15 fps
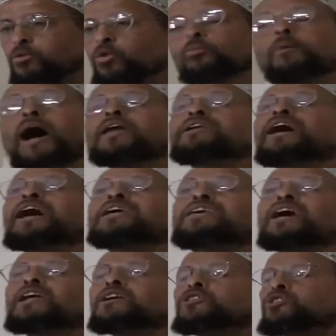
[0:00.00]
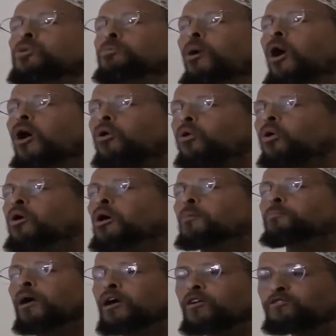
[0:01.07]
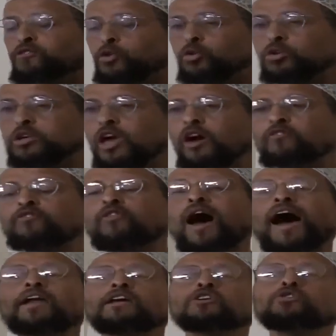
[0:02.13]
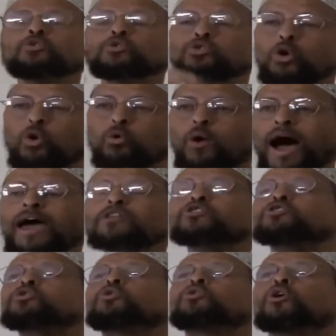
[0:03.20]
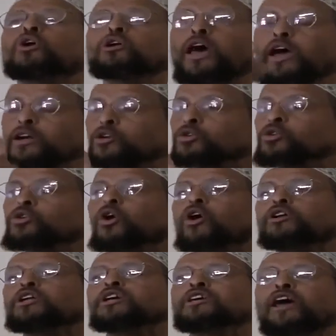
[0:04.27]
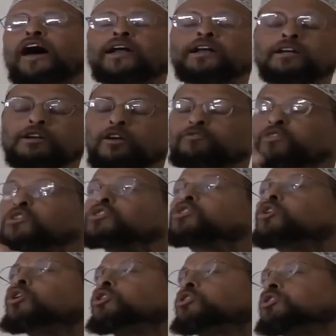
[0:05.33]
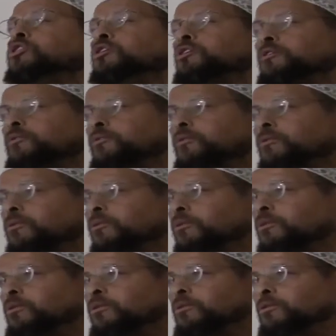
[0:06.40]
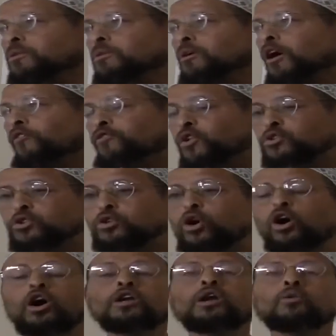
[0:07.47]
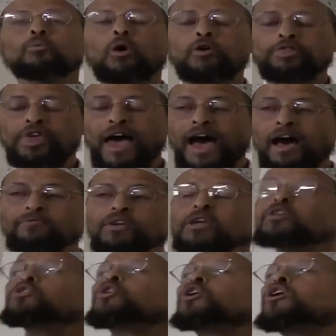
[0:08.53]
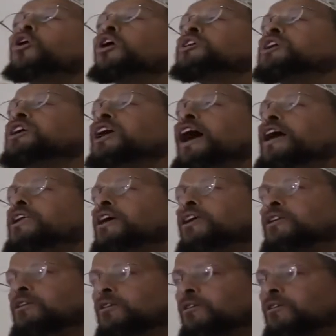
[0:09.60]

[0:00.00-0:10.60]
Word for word: you might not get it tomorrow, but if you live right and you do right, sooner or later you're going to get it if it's good. If it's good and worth having, you're going to get it.